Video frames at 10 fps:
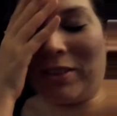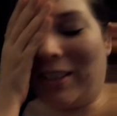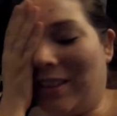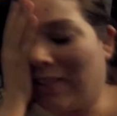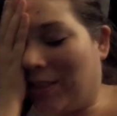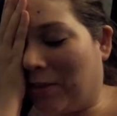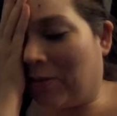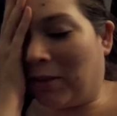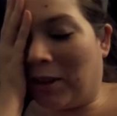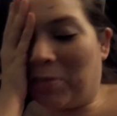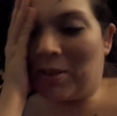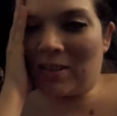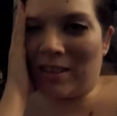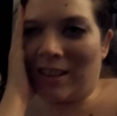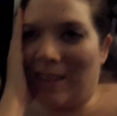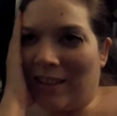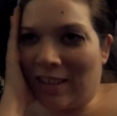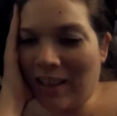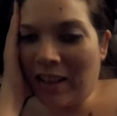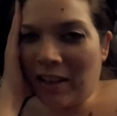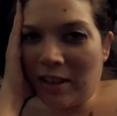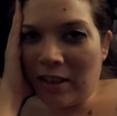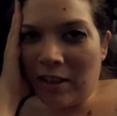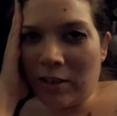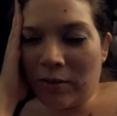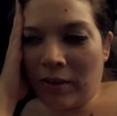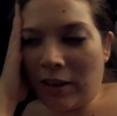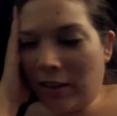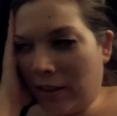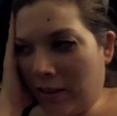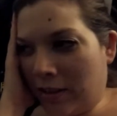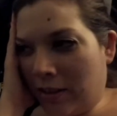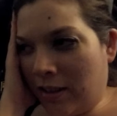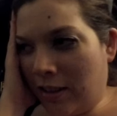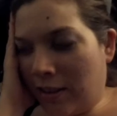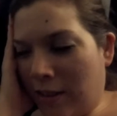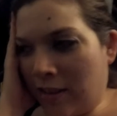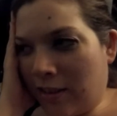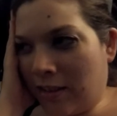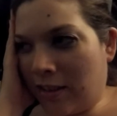and then Rob just said that it's Friday the thirteenth,